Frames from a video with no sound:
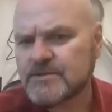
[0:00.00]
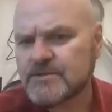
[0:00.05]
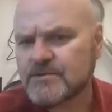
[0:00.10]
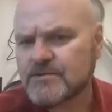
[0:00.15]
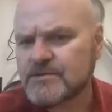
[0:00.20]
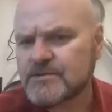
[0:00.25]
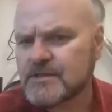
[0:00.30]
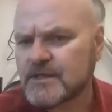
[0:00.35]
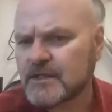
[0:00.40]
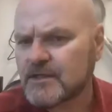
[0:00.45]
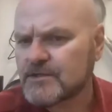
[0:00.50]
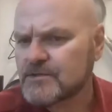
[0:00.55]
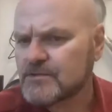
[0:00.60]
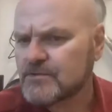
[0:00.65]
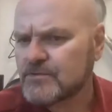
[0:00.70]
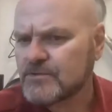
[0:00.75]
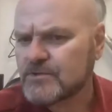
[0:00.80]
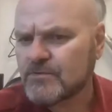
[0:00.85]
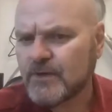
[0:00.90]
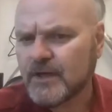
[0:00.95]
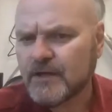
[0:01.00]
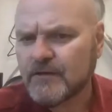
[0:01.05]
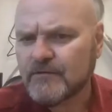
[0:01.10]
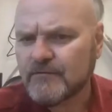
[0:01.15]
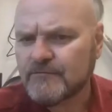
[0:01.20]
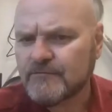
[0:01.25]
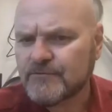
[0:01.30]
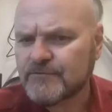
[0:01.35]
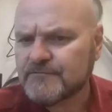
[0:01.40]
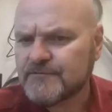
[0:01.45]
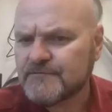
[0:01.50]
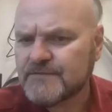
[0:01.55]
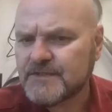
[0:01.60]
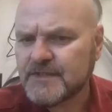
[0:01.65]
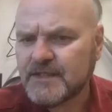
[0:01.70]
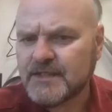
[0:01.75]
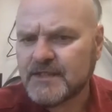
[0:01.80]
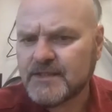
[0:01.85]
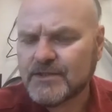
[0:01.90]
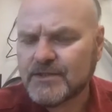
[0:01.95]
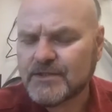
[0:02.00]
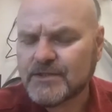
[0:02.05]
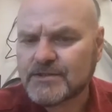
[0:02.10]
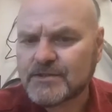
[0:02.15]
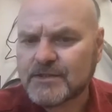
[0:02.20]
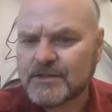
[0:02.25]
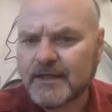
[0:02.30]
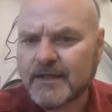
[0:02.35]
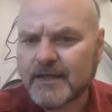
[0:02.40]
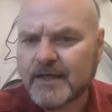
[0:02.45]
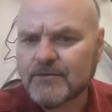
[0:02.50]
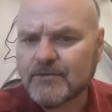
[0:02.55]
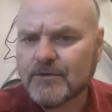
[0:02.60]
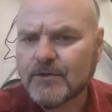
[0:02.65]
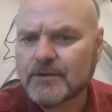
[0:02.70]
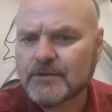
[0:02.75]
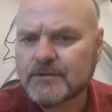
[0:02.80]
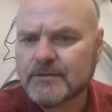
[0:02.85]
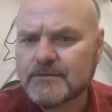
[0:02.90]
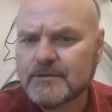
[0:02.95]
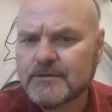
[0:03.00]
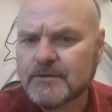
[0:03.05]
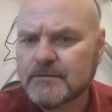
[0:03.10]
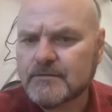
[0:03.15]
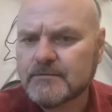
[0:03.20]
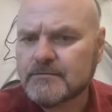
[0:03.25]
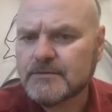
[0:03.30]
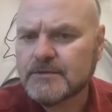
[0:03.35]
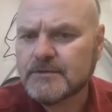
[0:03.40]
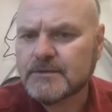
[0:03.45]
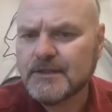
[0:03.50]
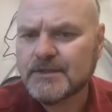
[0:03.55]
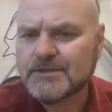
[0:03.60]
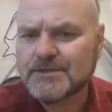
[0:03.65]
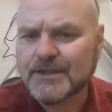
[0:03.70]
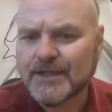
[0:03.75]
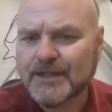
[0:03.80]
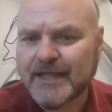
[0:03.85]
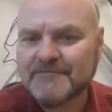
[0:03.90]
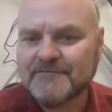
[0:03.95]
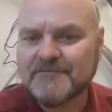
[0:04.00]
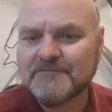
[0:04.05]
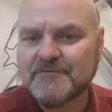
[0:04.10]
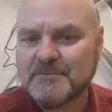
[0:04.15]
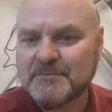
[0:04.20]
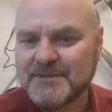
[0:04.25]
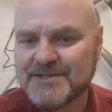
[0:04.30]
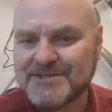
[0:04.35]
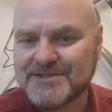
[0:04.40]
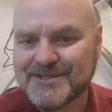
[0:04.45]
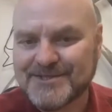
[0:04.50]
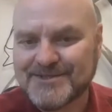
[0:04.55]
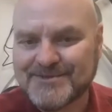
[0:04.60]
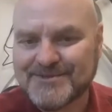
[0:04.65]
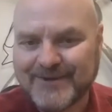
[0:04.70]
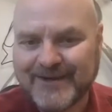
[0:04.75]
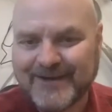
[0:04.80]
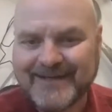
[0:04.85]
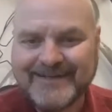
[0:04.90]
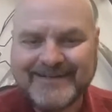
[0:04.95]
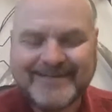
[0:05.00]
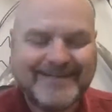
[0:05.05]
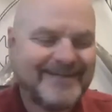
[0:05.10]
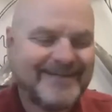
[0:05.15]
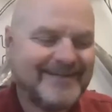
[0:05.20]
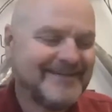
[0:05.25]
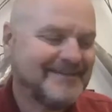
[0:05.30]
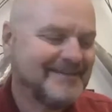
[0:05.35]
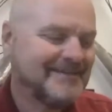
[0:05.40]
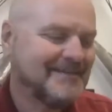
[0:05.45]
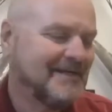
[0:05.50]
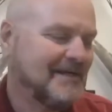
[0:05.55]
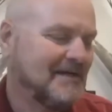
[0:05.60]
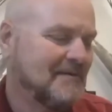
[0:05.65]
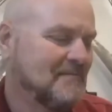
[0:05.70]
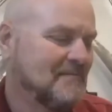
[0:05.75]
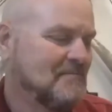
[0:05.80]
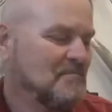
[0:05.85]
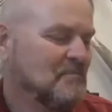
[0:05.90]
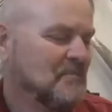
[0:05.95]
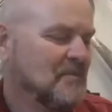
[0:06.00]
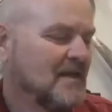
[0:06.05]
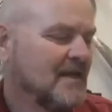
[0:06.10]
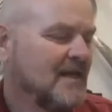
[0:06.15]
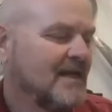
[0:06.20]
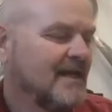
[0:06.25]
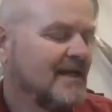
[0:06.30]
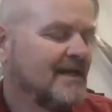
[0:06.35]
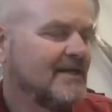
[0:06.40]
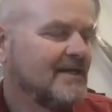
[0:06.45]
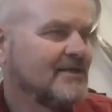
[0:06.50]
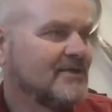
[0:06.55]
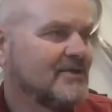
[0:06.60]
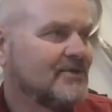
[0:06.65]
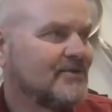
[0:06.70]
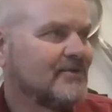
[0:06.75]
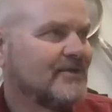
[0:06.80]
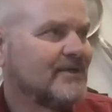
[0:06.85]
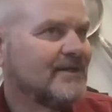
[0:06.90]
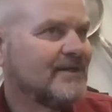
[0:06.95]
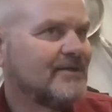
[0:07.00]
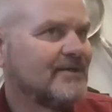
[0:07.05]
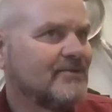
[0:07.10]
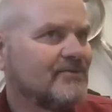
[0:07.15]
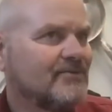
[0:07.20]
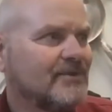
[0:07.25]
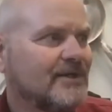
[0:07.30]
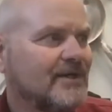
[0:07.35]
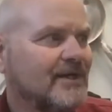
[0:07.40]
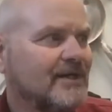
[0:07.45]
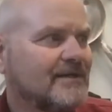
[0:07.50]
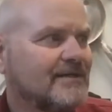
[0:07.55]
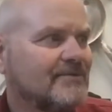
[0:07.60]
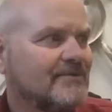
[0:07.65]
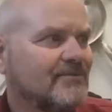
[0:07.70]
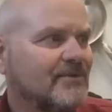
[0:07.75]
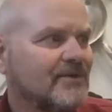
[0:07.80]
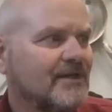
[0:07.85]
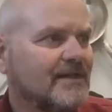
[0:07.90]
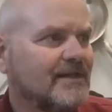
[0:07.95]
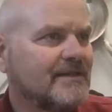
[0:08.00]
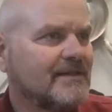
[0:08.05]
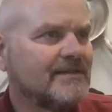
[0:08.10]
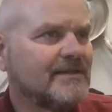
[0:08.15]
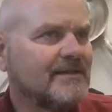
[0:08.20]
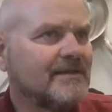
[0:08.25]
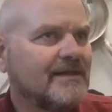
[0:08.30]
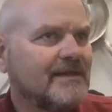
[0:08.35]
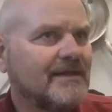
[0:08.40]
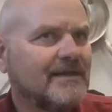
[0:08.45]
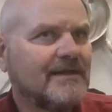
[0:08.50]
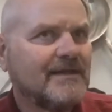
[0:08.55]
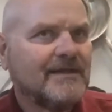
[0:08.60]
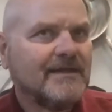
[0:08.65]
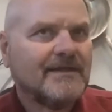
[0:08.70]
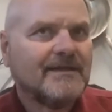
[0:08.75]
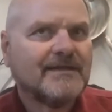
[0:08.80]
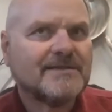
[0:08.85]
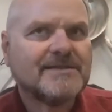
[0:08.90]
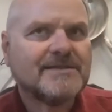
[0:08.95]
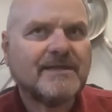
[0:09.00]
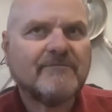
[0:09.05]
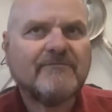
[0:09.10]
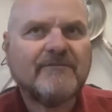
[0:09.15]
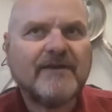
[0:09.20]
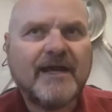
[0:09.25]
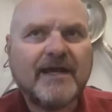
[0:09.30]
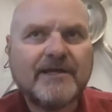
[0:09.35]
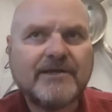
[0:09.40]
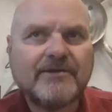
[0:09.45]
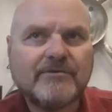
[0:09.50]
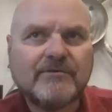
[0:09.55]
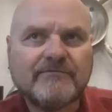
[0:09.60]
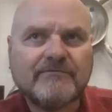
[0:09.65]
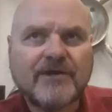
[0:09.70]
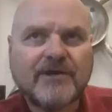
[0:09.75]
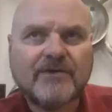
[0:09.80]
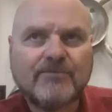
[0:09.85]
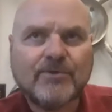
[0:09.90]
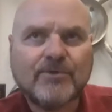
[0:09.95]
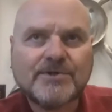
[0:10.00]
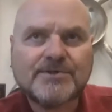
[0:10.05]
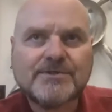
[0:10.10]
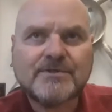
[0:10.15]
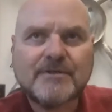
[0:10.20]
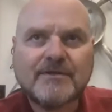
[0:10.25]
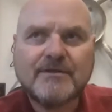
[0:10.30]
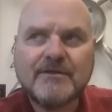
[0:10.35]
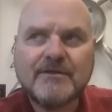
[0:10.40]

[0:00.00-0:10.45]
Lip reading: or 6 or 12 or 15 years? Like, how long, is the life of a business, right? And, we're not the sum value of our worst